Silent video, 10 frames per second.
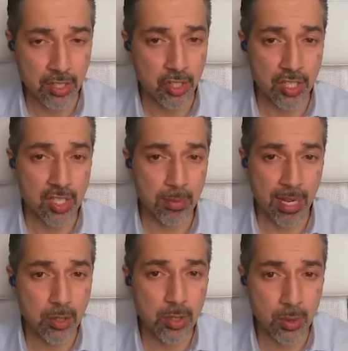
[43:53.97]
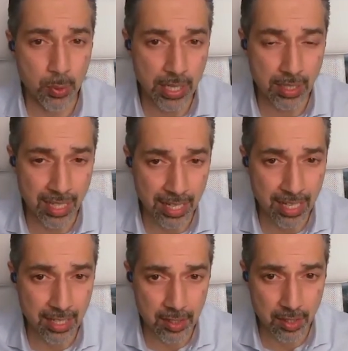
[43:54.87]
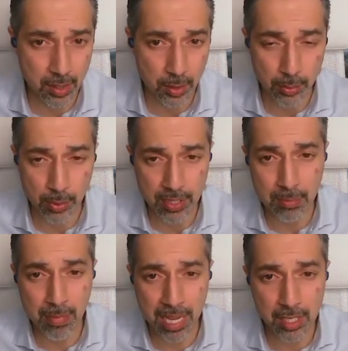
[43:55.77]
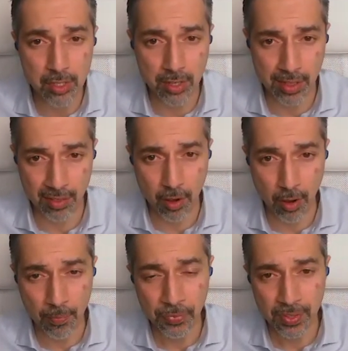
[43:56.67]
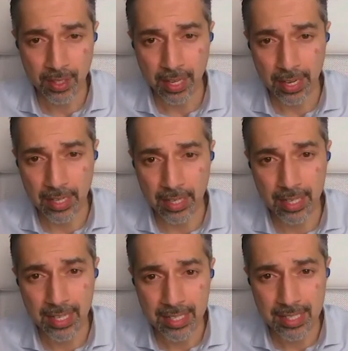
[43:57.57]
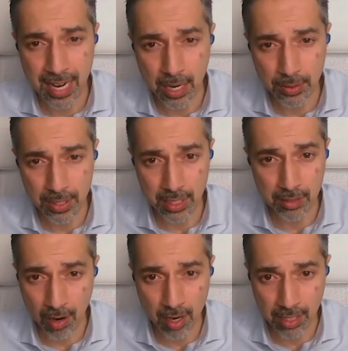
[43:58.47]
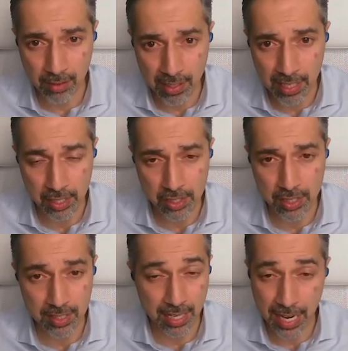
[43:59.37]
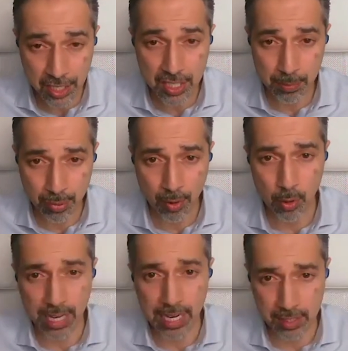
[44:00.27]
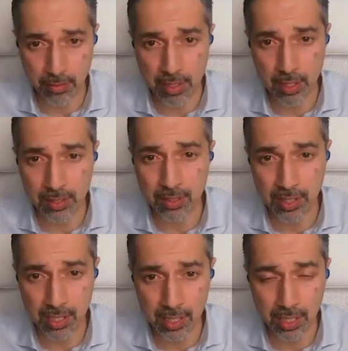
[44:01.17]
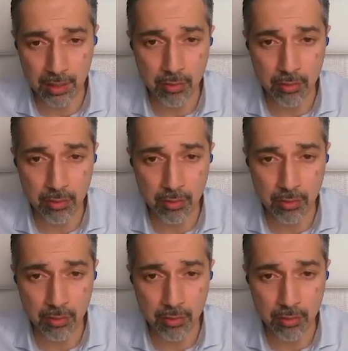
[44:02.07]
Just about two decades ago, there was a major thaw in Saudi-Iranian relations that actually broke as a result of the